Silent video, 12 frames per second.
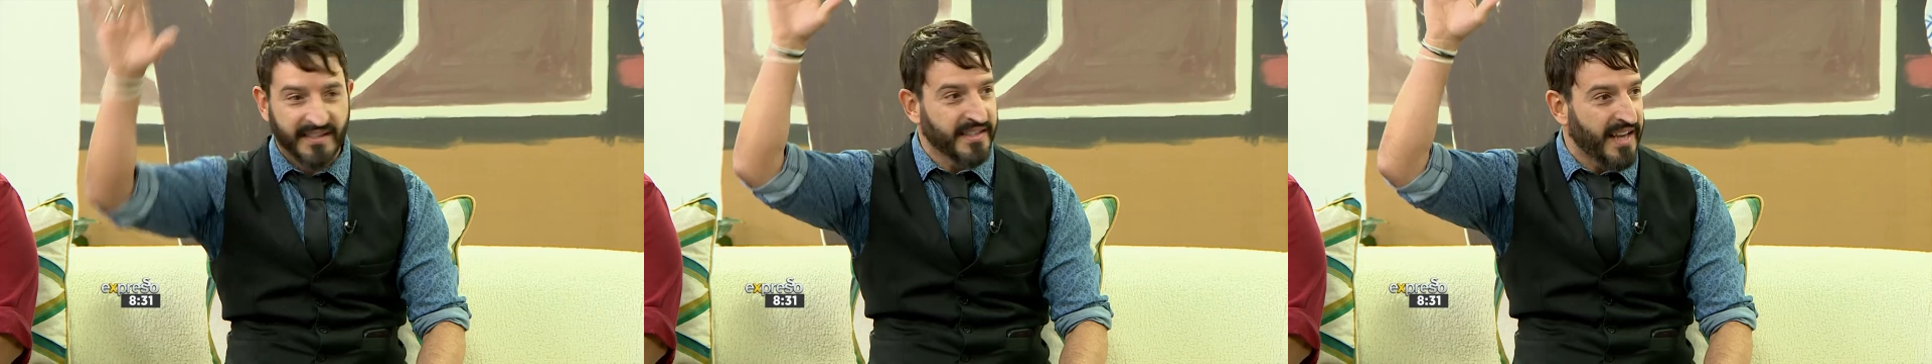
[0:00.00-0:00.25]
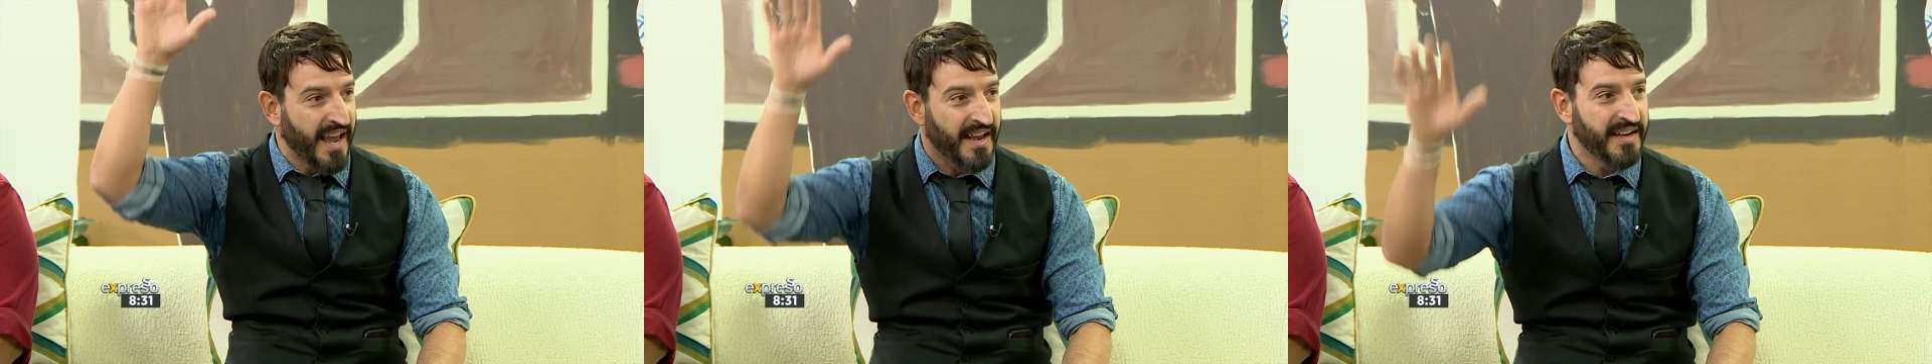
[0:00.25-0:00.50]
raise
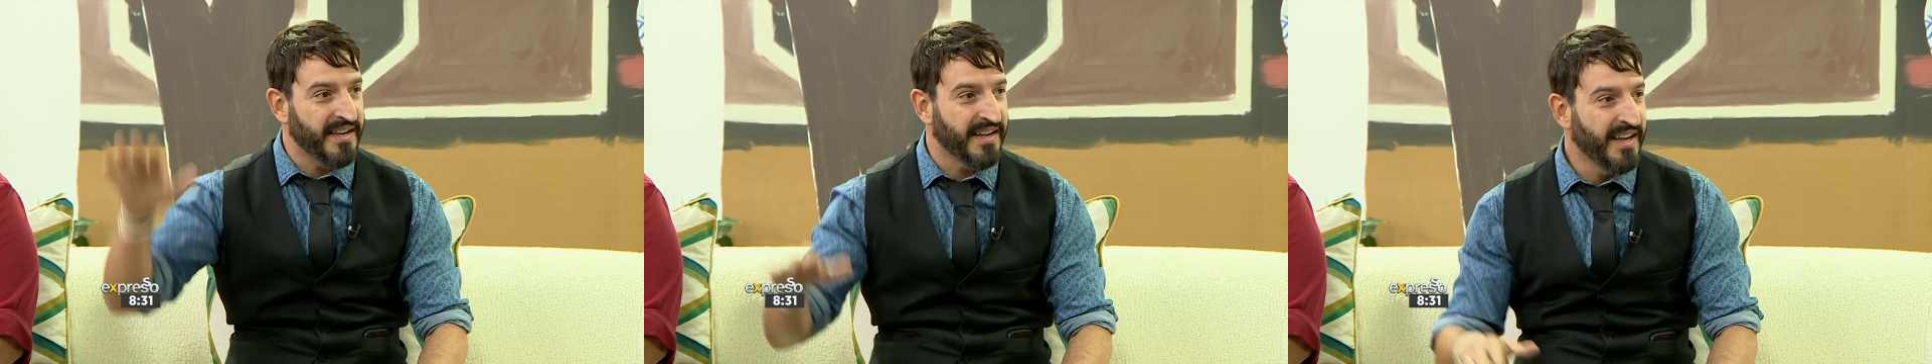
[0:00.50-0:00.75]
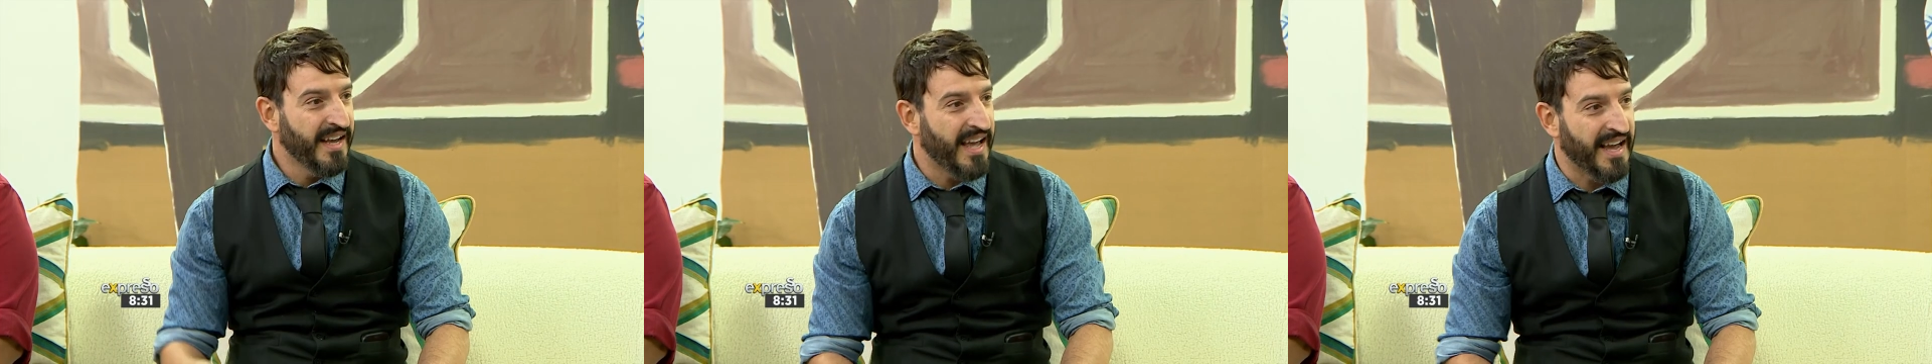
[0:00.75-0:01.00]
his hand,
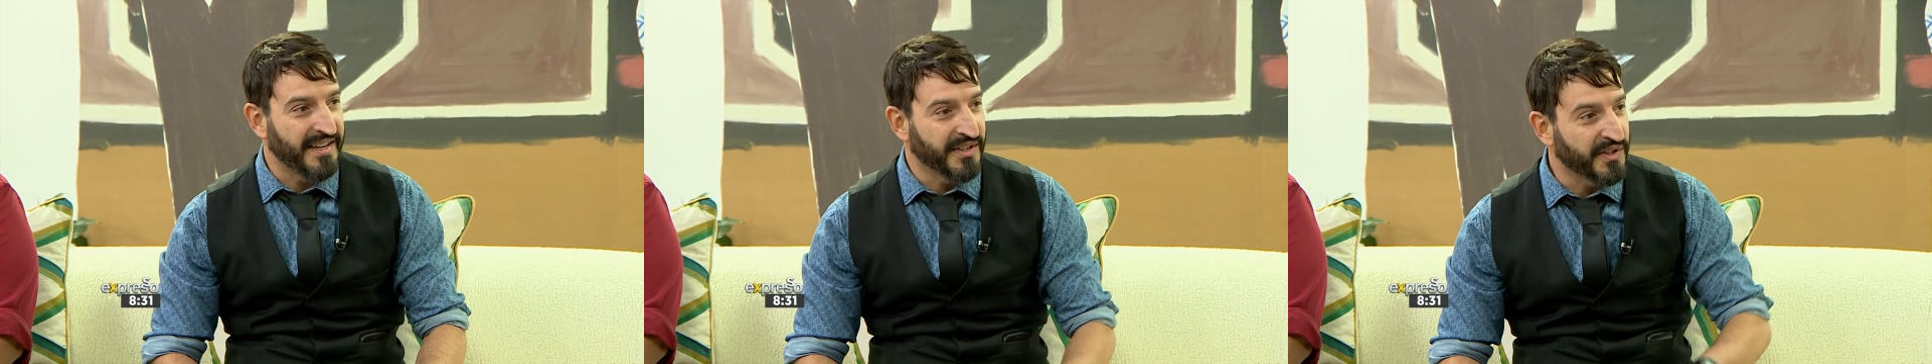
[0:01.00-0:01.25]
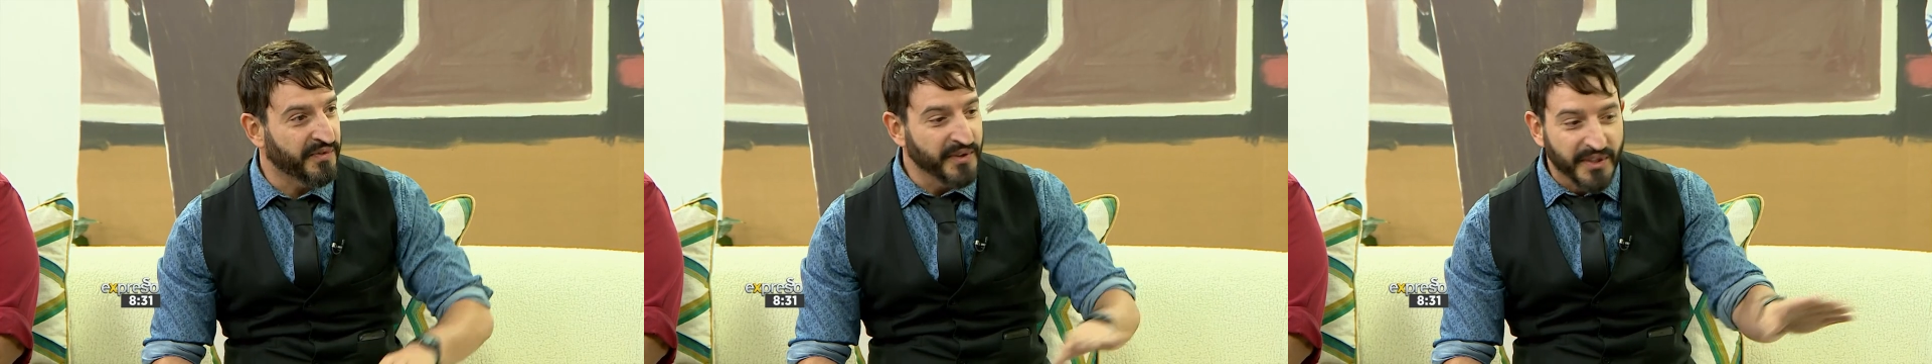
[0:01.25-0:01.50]
and
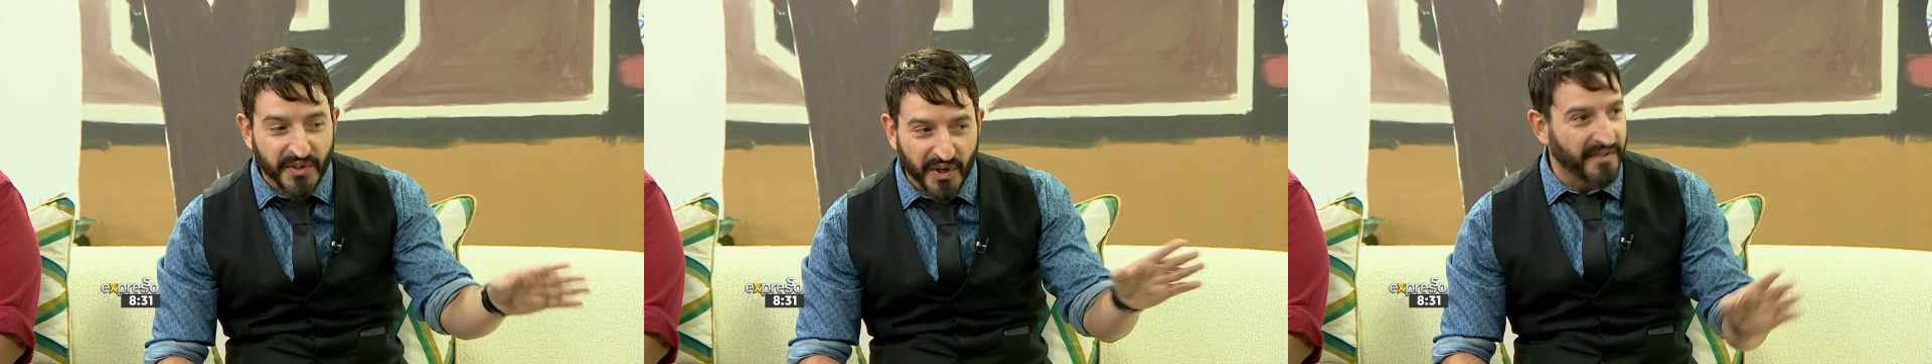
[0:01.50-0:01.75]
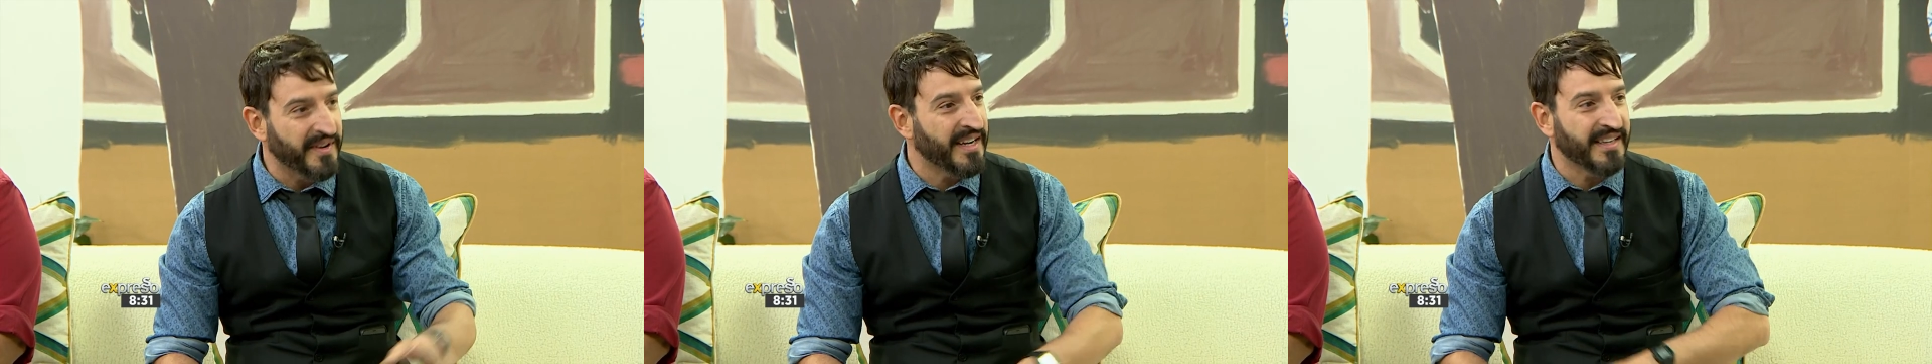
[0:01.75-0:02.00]
there's footage
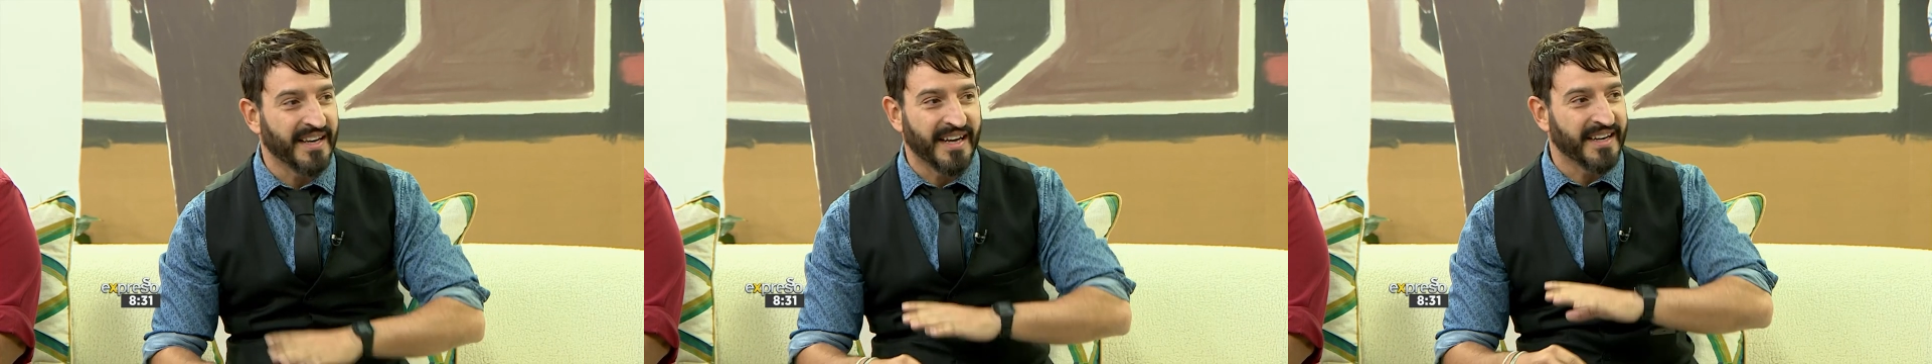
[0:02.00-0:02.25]
of it.